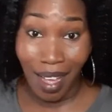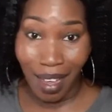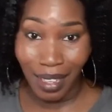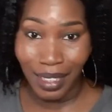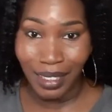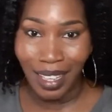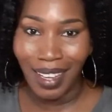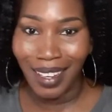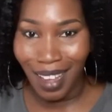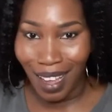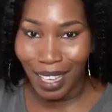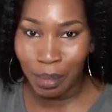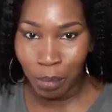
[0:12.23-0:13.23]
Hey
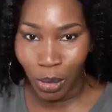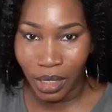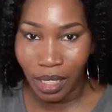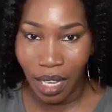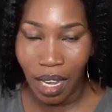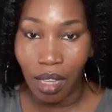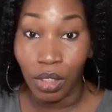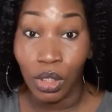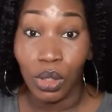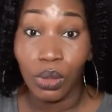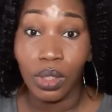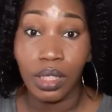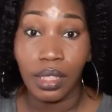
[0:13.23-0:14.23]
guys, Marissa here.
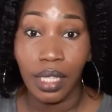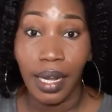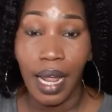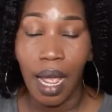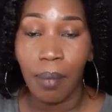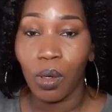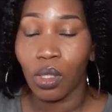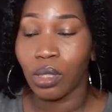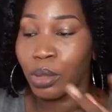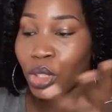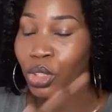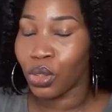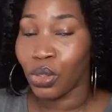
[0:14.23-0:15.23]
So today I'm going to
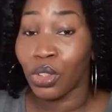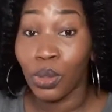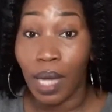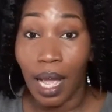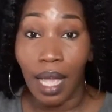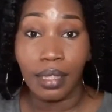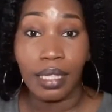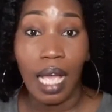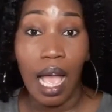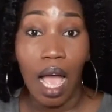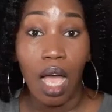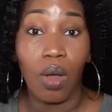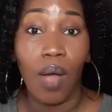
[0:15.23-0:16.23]
be showing you guys
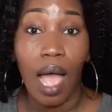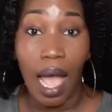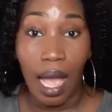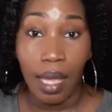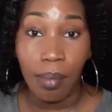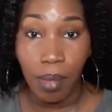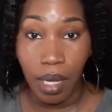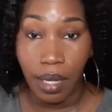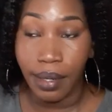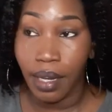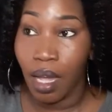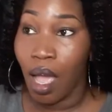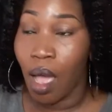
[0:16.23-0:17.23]
how I make